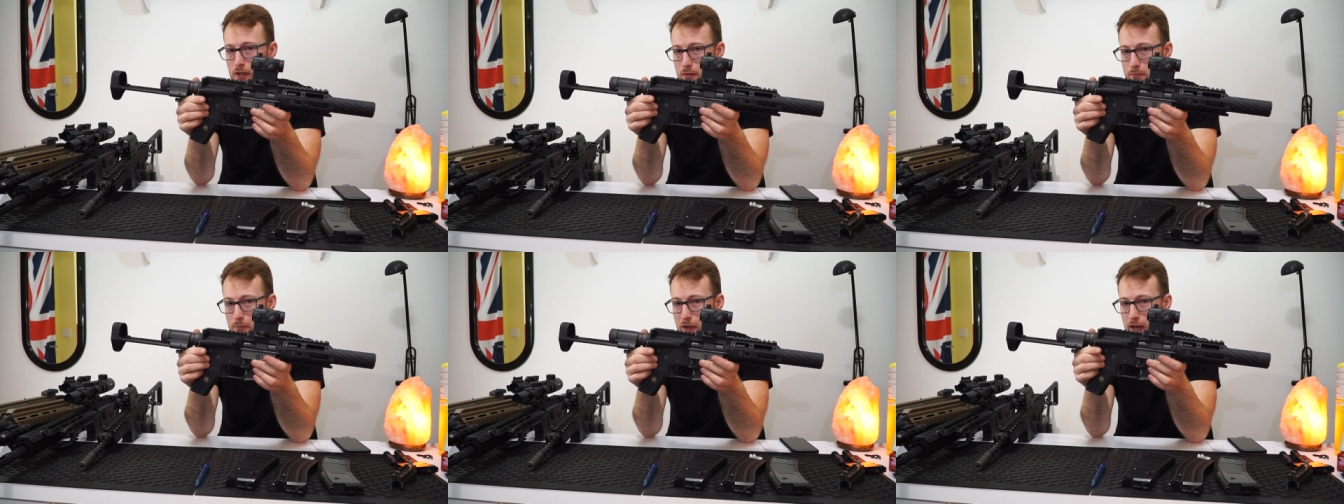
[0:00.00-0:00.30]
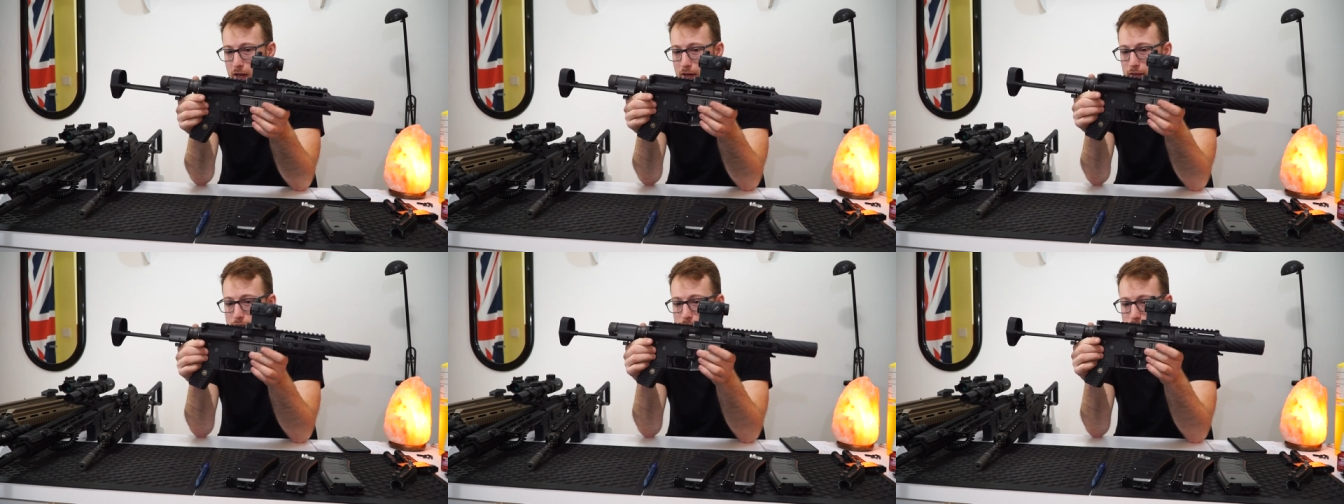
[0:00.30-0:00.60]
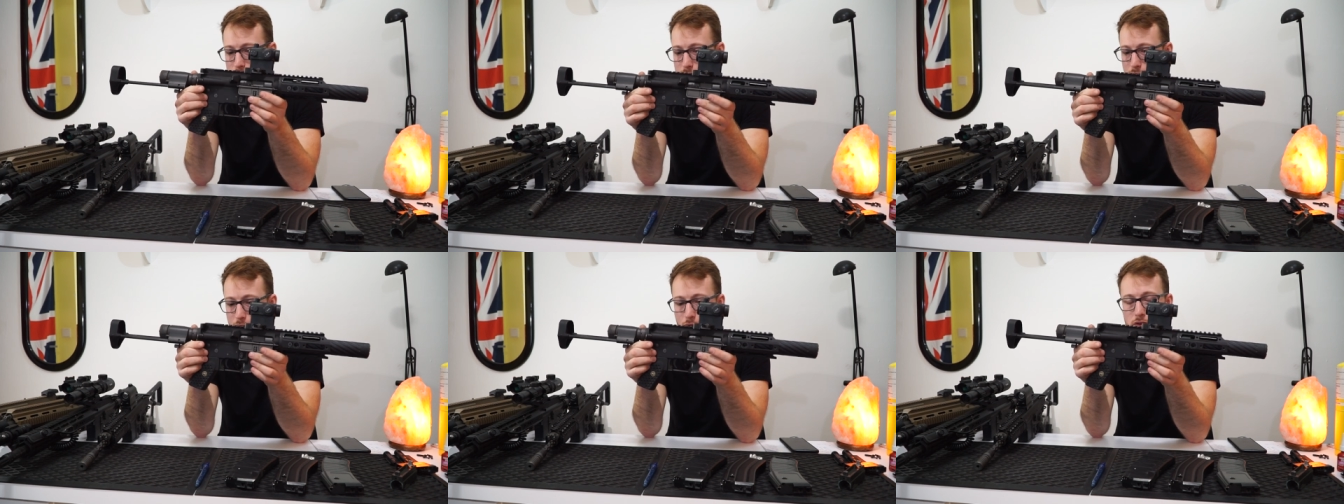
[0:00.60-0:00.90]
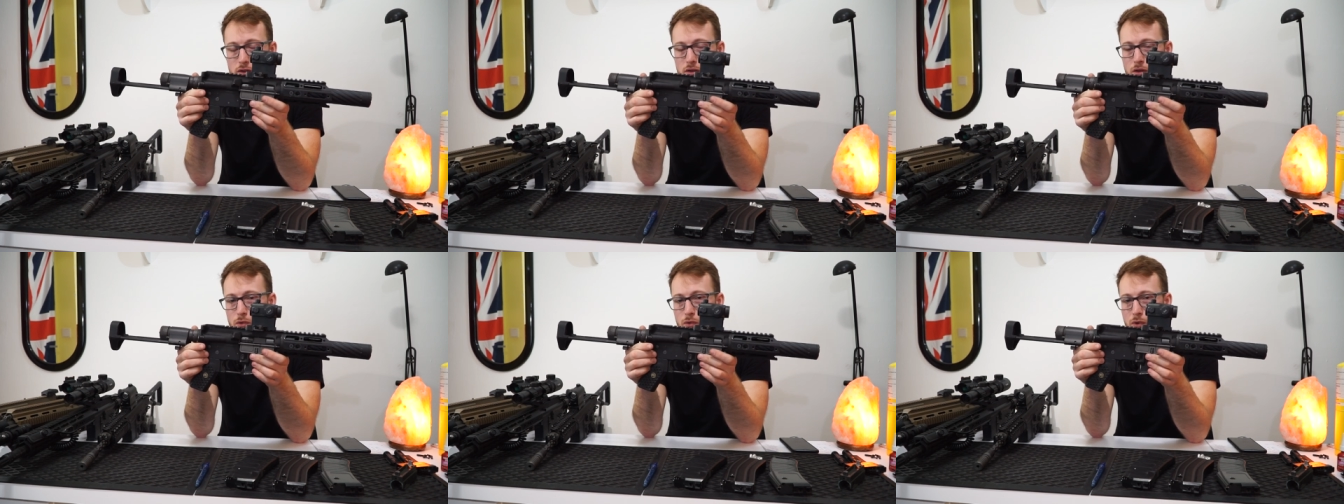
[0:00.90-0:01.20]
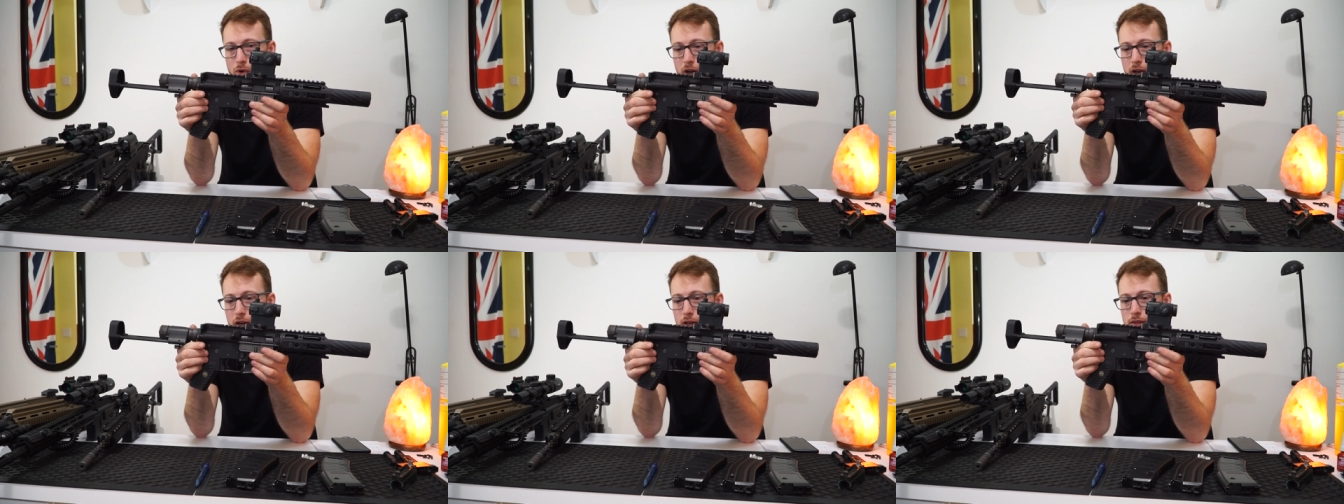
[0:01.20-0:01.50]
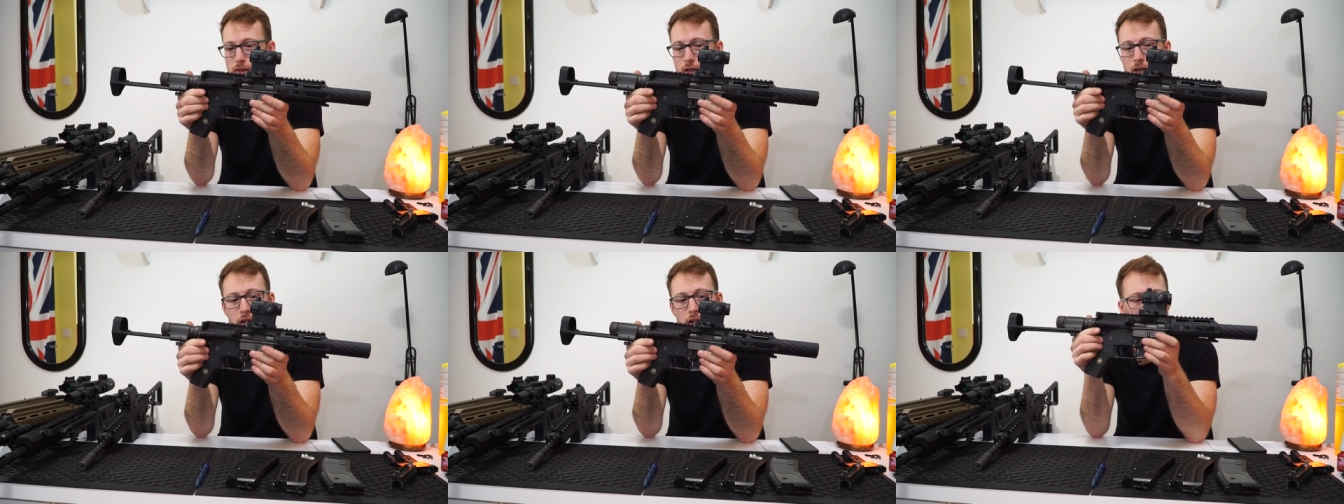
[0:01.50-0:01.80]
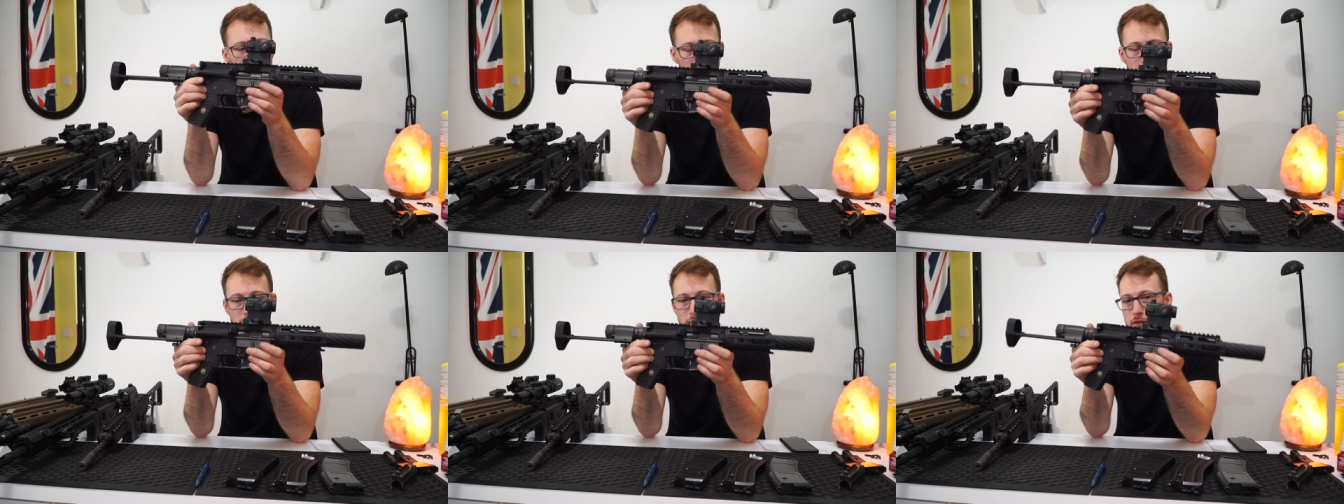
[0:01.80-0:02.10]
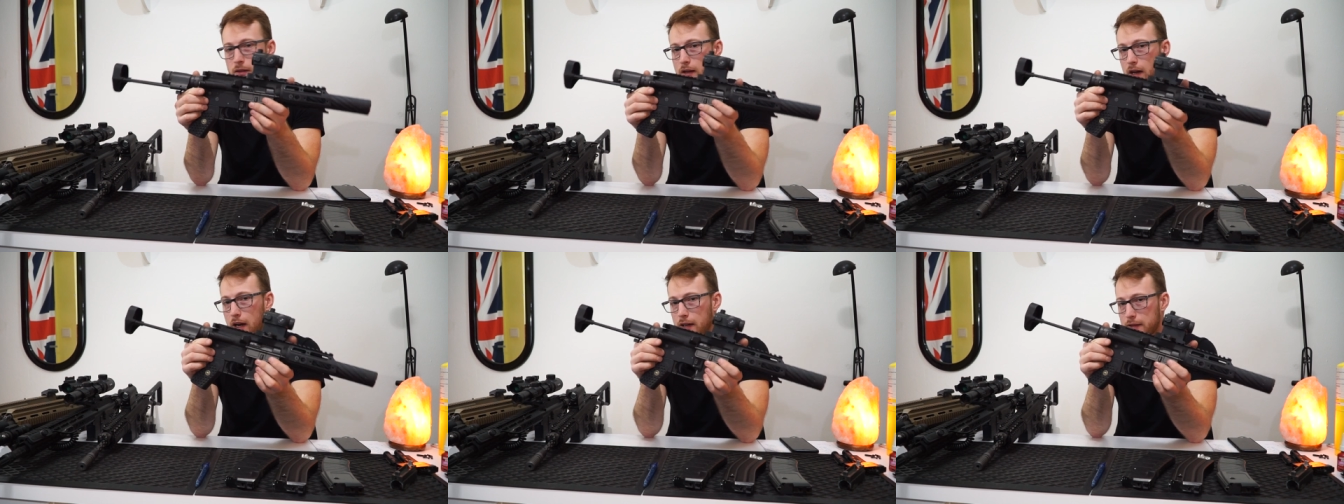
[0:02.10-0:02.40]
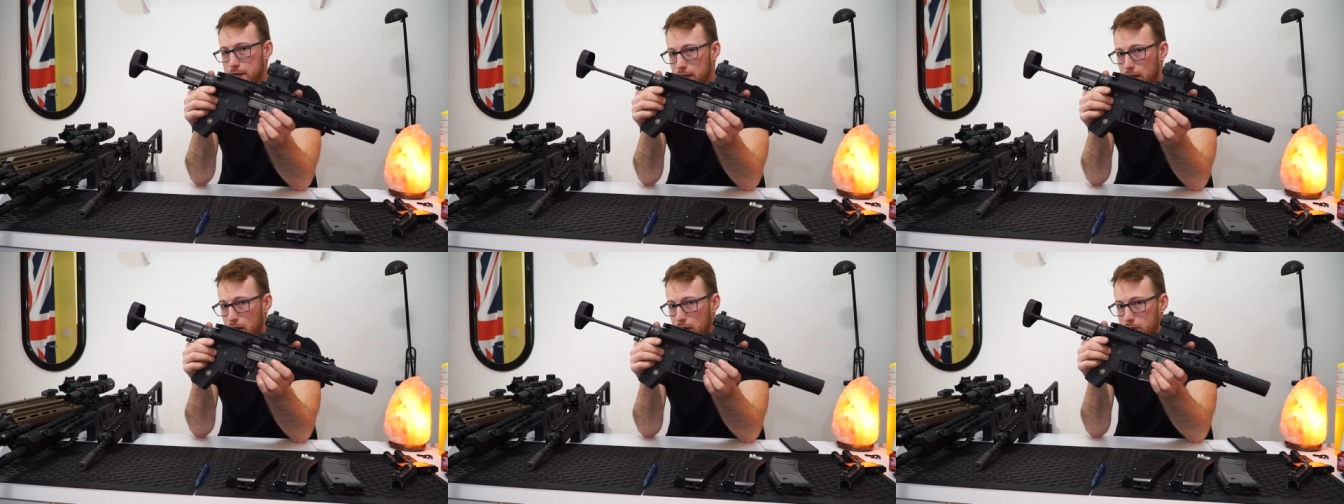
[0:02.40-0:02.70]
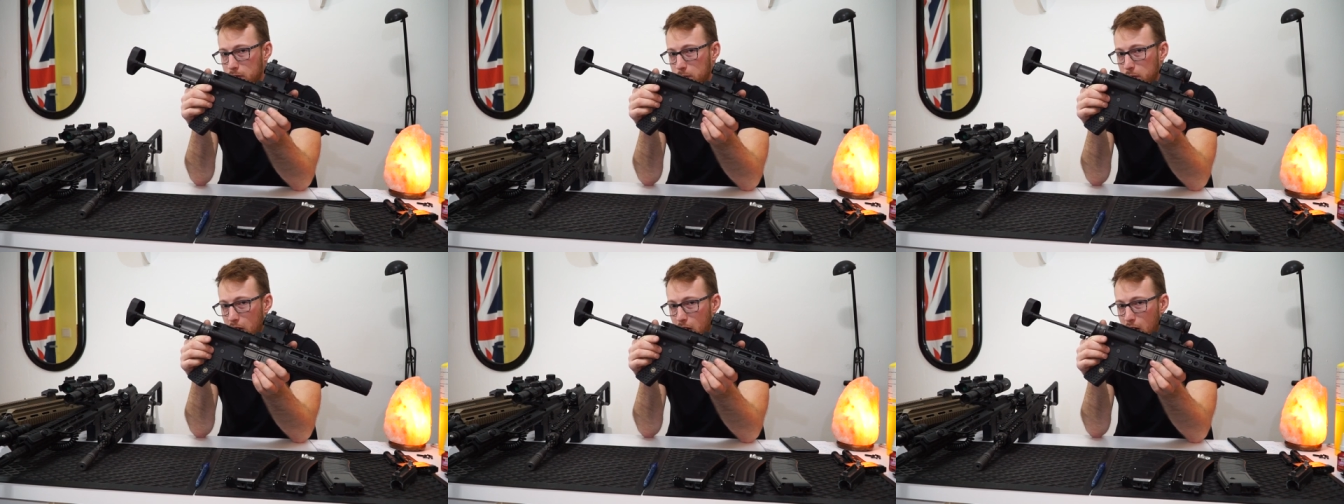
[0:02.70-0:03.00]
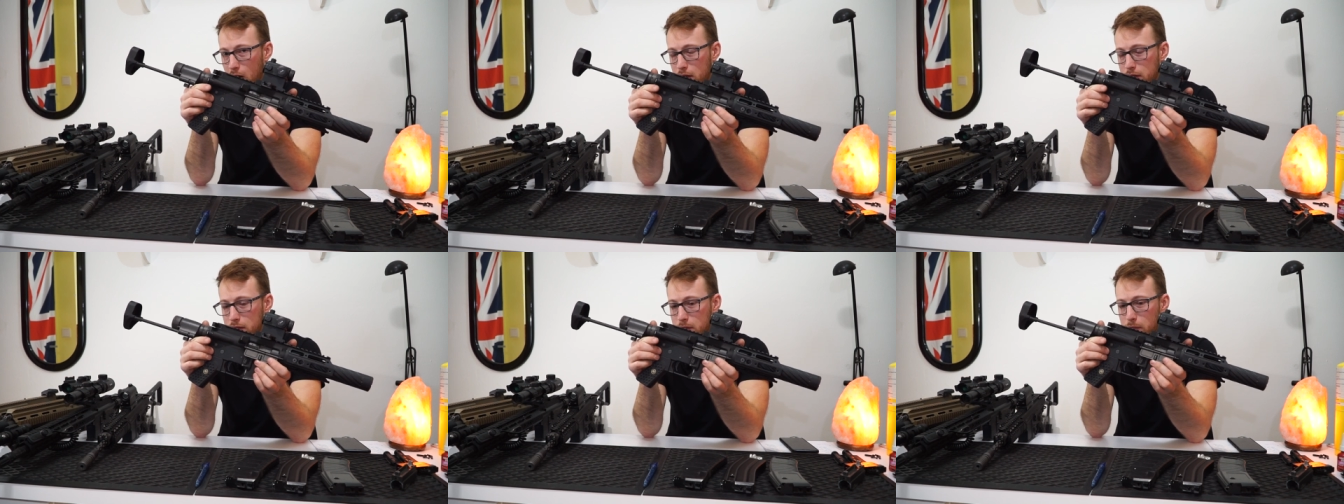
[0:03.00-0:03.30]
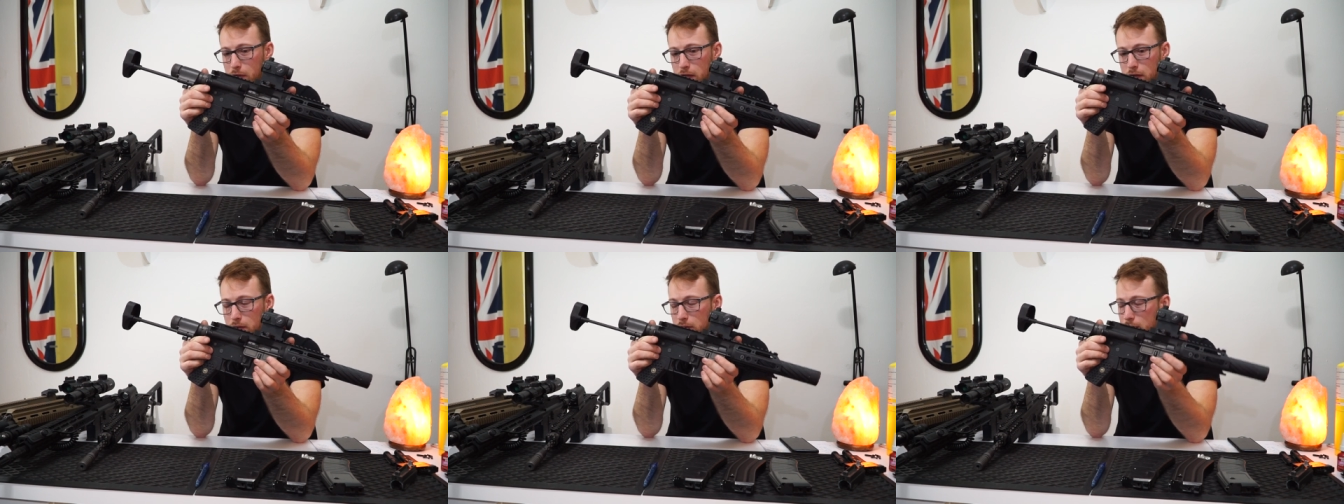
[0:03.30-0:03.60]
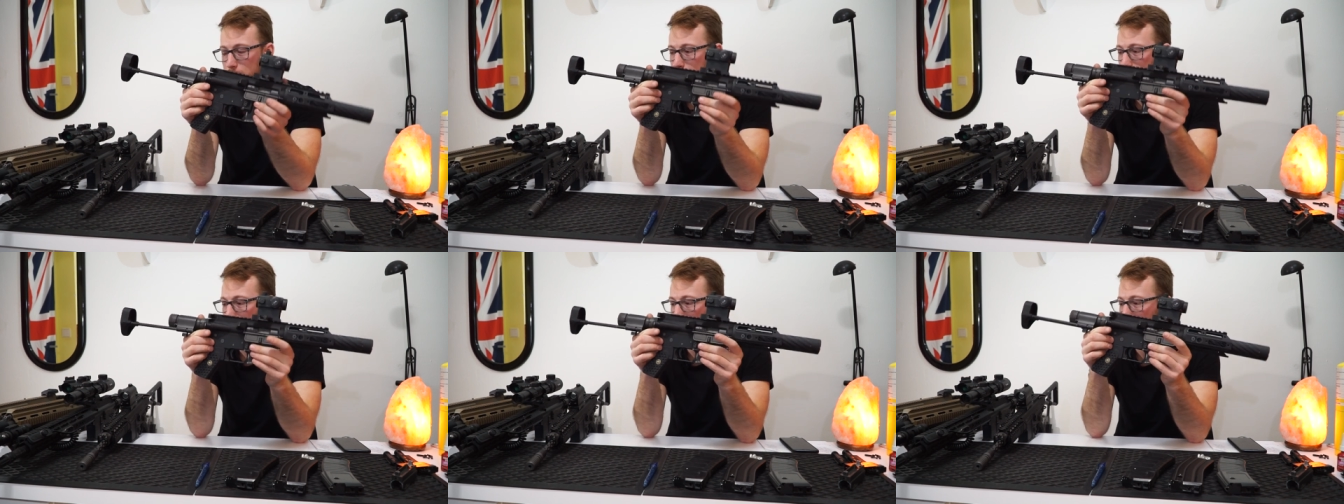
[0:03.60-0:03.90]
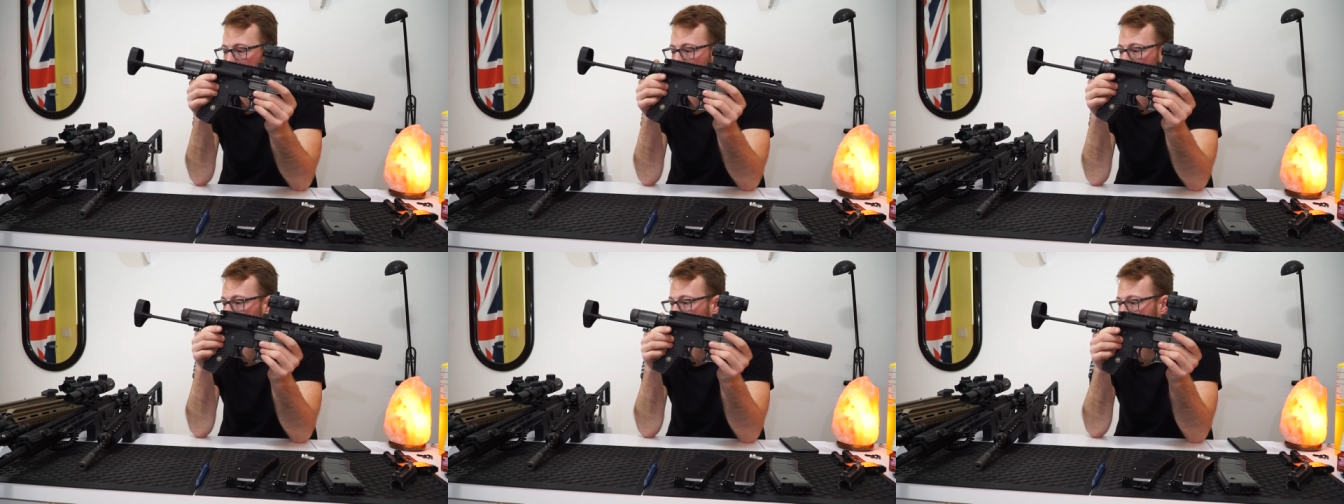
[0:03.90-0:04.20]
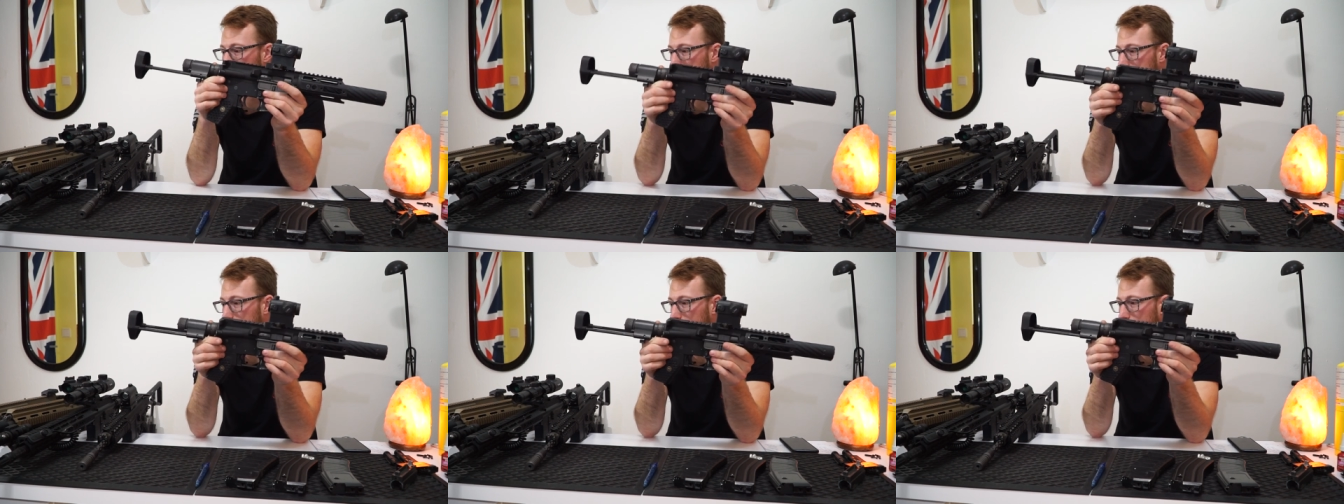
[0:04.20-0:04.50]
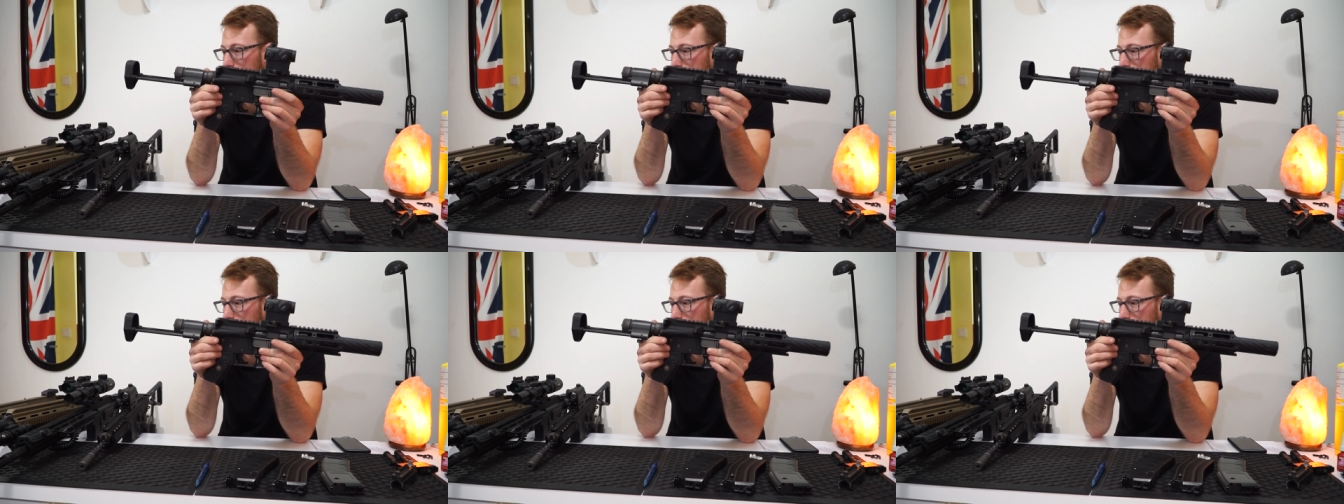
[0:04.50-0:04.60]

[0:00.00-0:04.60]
it makes is also great. But I still have to be honest with you. I've said